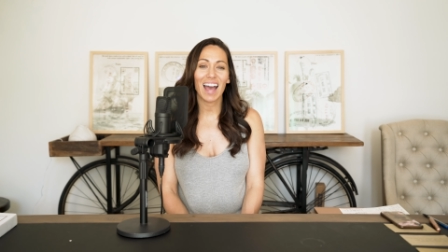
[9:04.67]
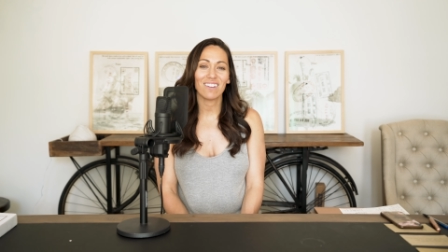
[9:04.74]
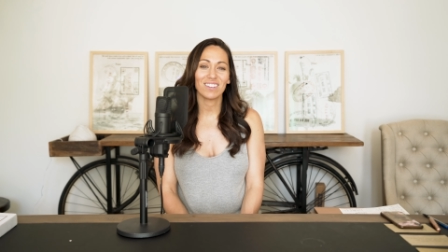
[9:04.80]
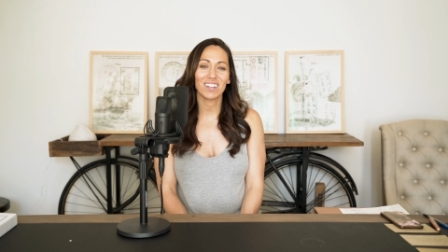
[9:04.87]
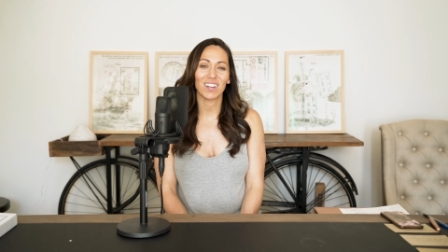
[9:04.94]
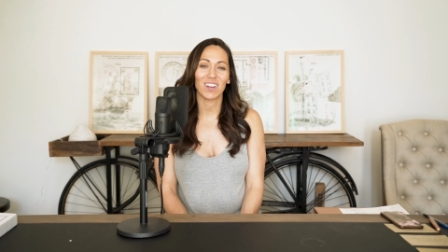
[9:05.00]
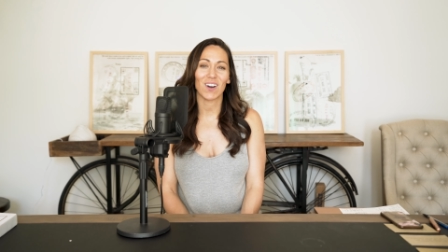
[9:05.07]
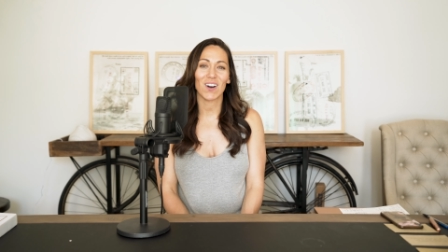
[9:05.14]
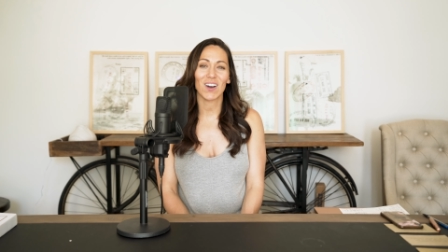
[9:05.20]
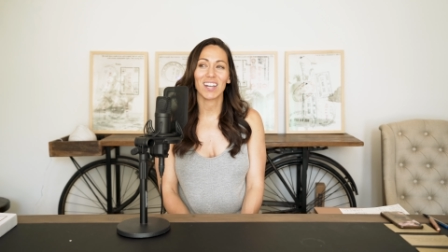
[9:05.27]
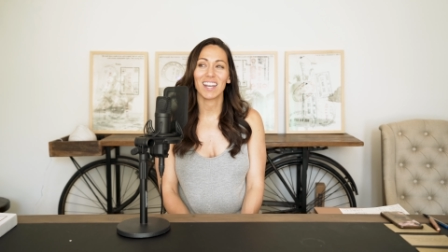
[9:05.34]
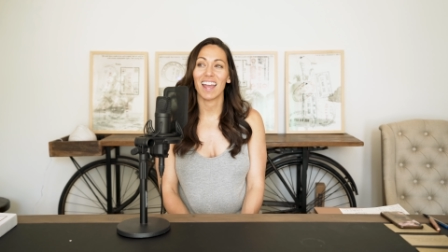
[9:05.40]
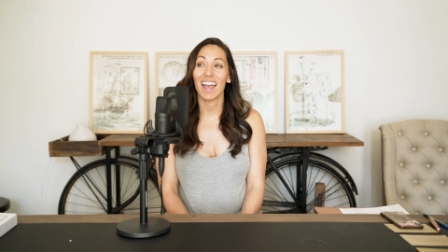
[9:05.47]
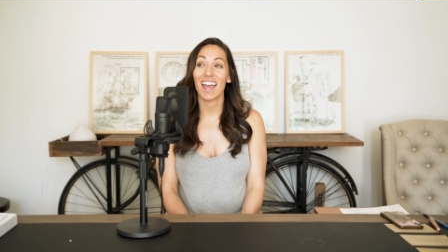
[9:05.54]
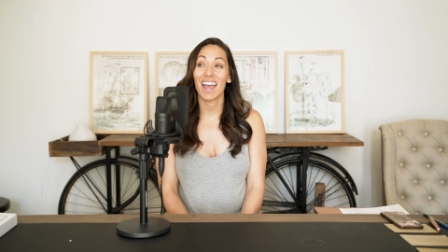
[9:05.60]
haven't
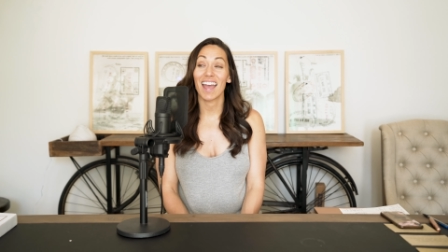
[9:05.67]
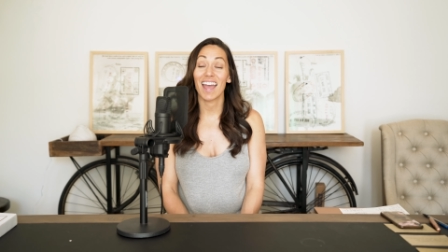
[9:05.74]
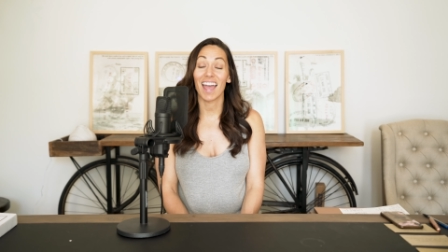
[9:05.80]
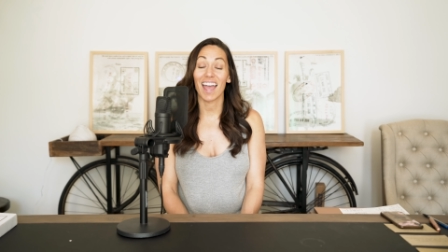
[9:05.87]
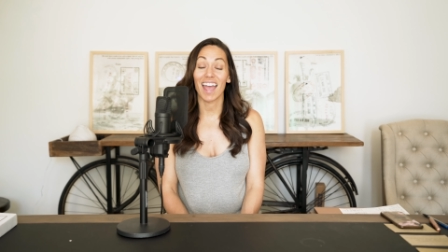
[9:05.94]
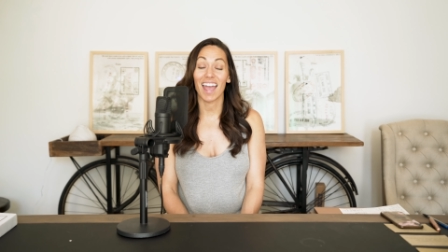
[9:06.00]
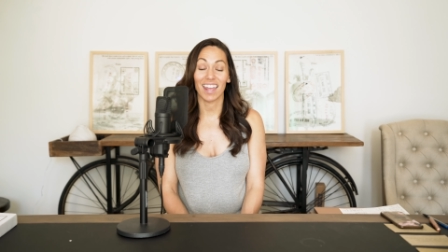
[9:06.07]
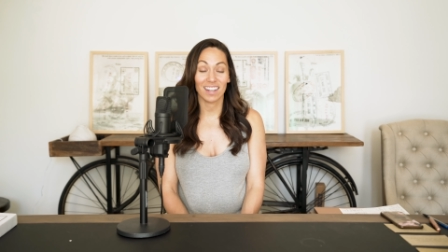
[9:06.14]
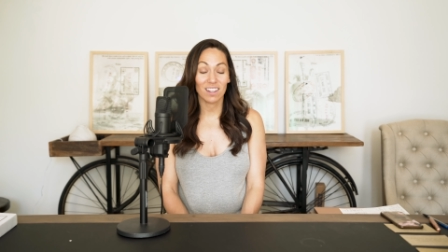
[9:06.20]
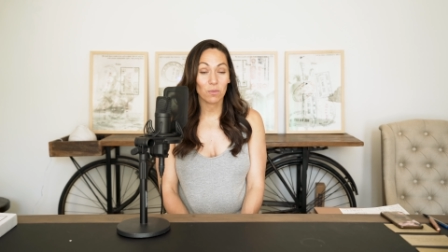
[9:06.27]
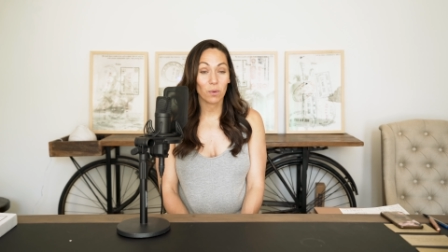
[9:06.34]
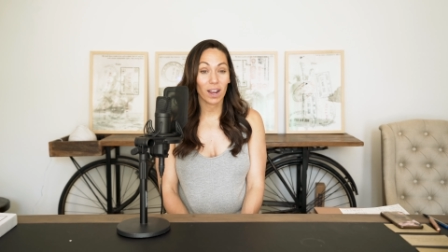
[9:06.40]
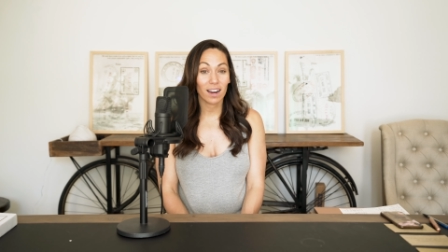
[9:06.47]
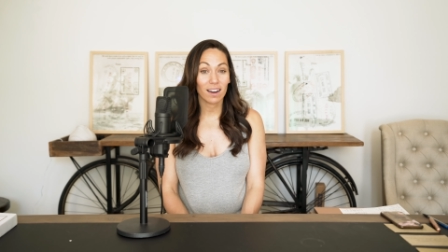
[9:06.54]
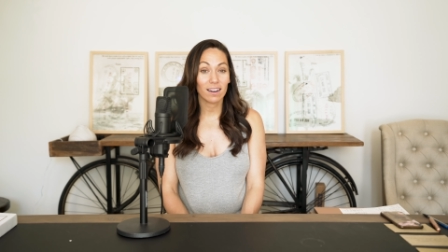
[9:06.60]
gone
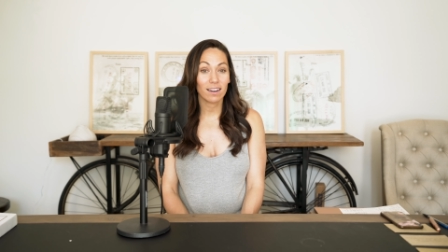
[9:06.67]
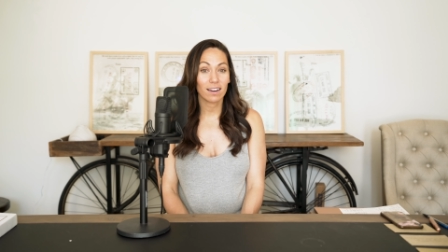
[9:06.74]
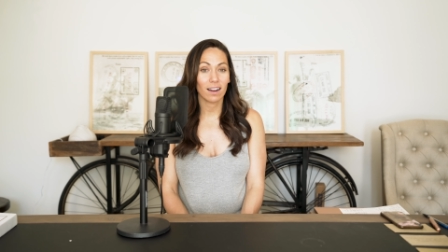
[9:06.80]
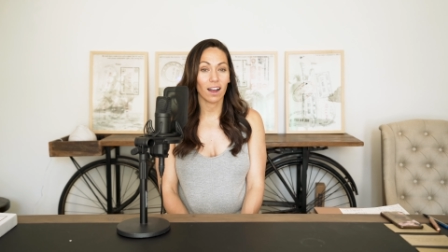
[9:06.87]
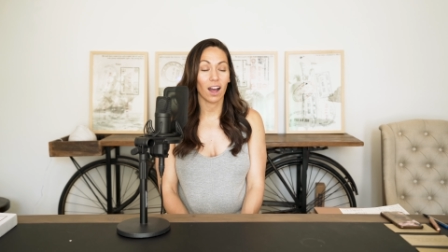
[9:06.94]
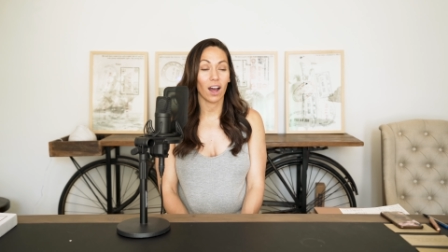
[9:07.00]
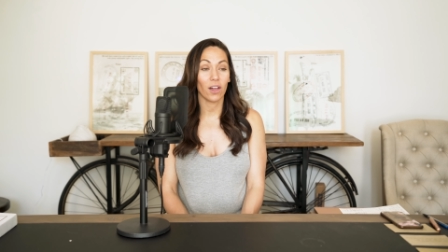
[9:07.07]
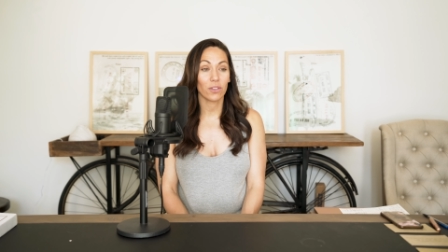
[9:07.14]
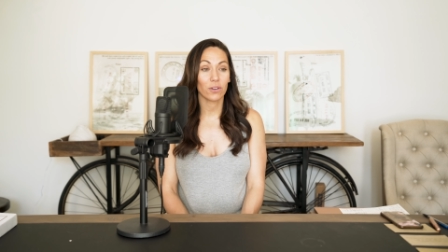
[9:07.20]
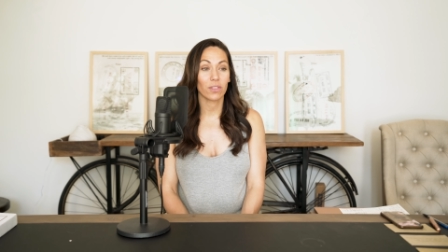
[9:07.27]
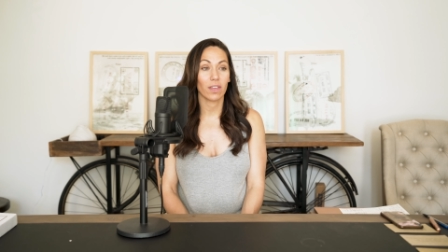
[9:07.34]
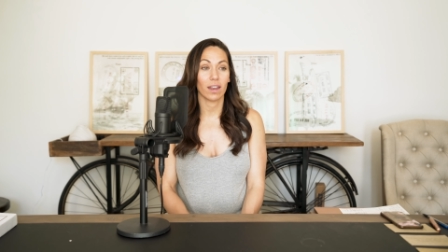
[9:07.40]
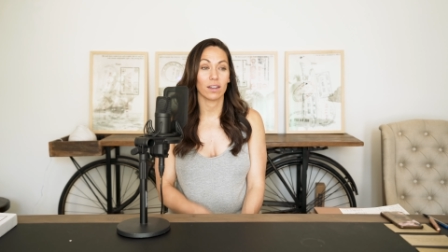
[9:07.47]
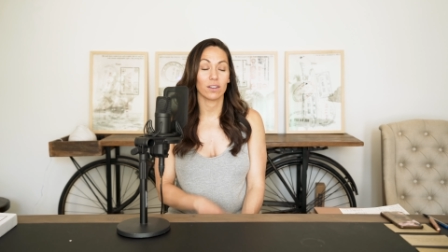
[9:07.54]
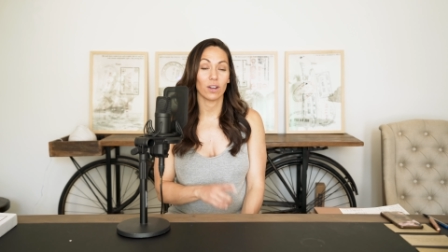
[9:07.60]
anywhere other
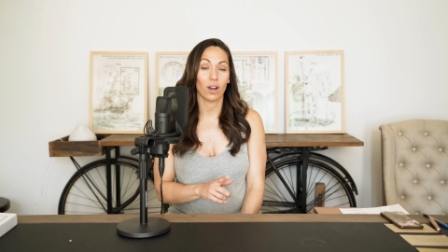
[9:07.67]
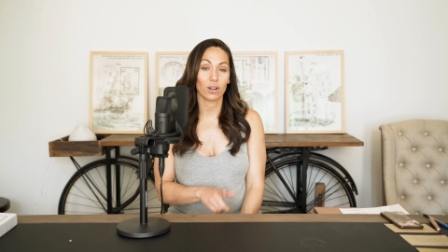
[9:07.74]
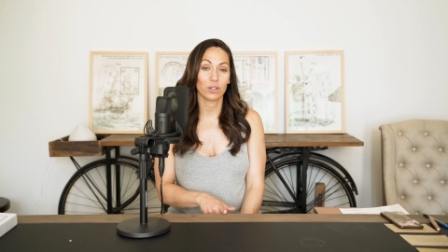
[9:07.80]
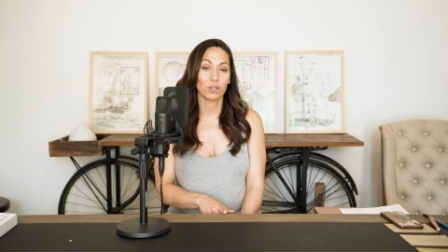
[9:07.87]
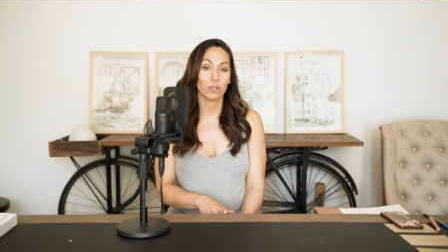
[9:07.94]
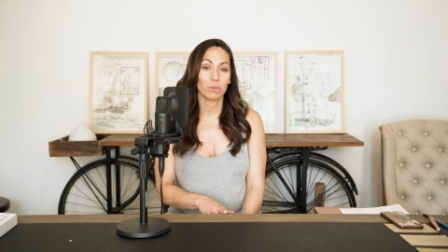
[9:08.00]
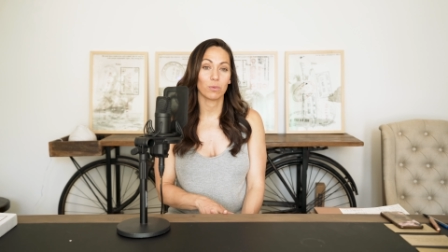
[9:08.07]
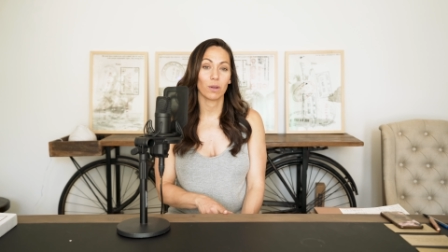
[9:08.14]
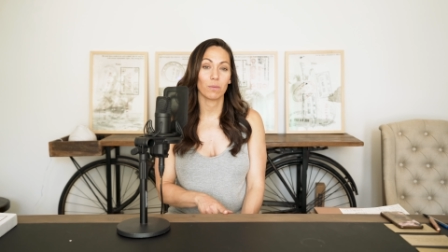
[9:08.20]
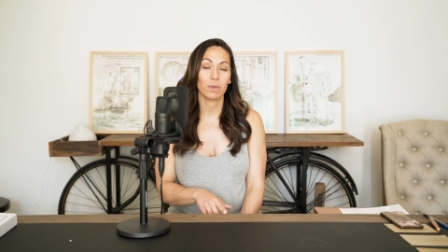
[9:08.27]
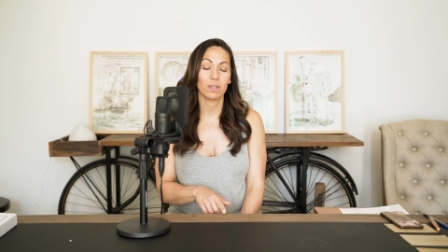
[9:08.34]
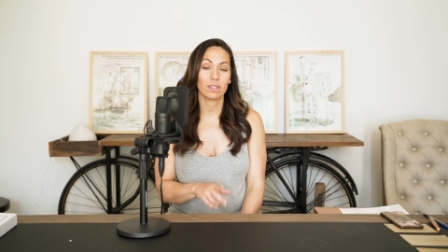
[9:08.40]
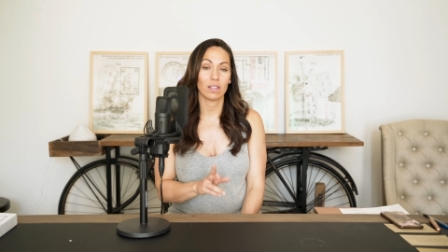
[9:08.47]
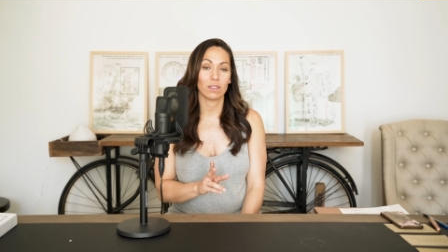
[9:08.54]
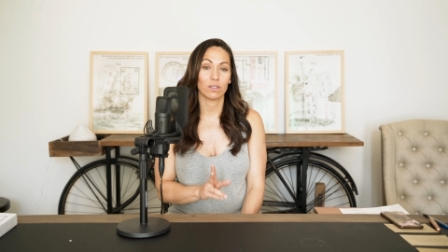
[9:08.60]
than doctor's
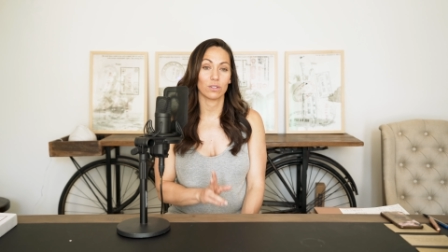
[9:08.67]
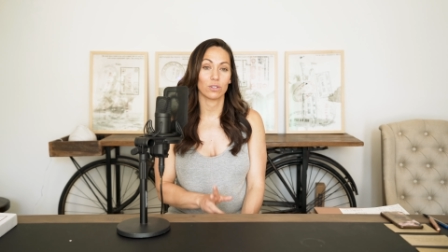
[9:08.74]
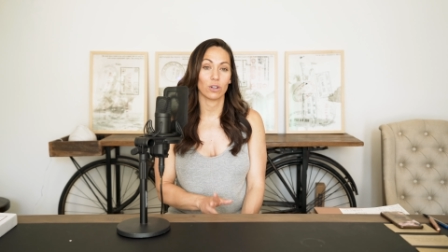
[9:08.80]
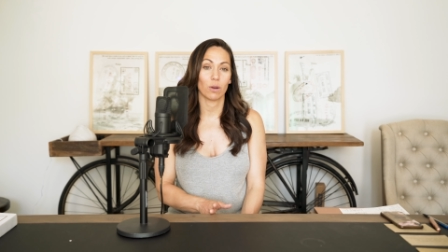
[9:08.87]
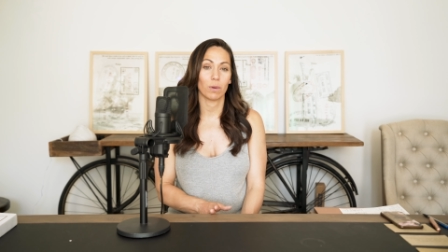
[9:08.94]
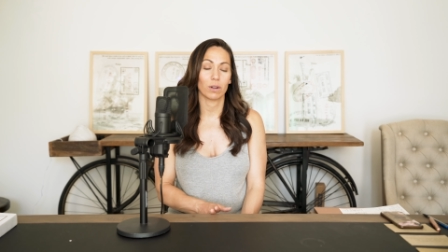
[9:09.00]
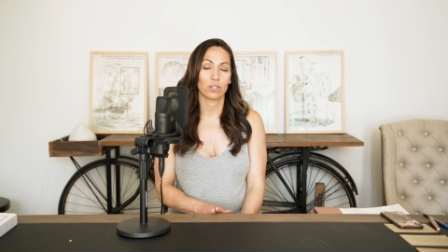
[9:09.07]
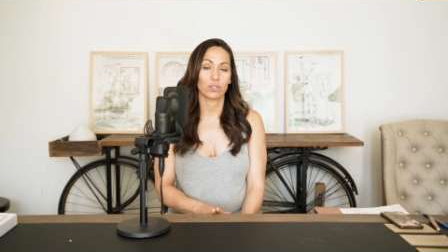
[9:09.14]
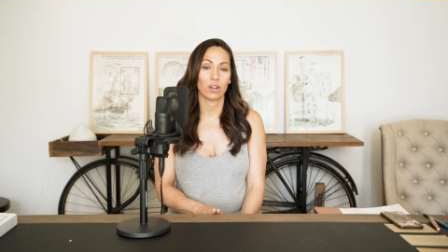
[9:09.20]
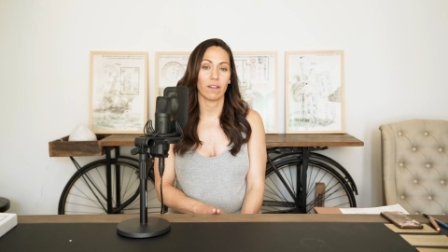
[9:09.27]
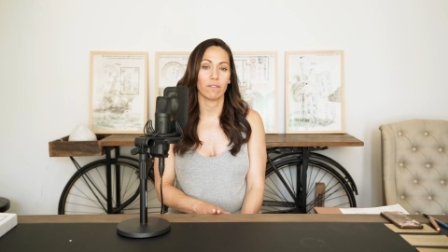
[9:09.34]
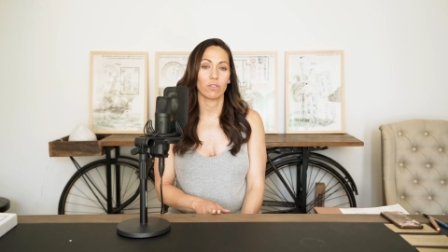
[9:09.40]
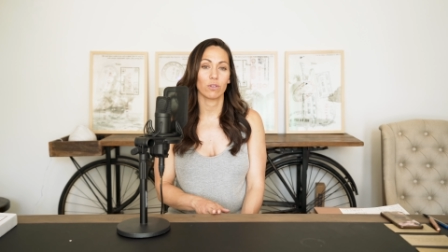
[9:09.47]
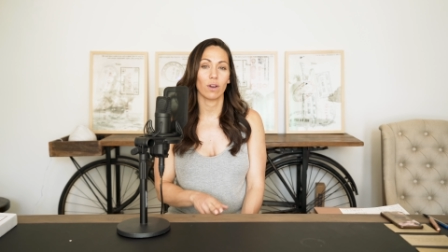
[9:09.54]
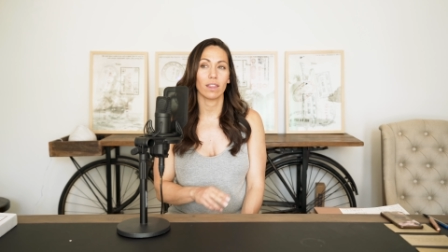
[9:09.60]
appointments and the Starbucks drive through.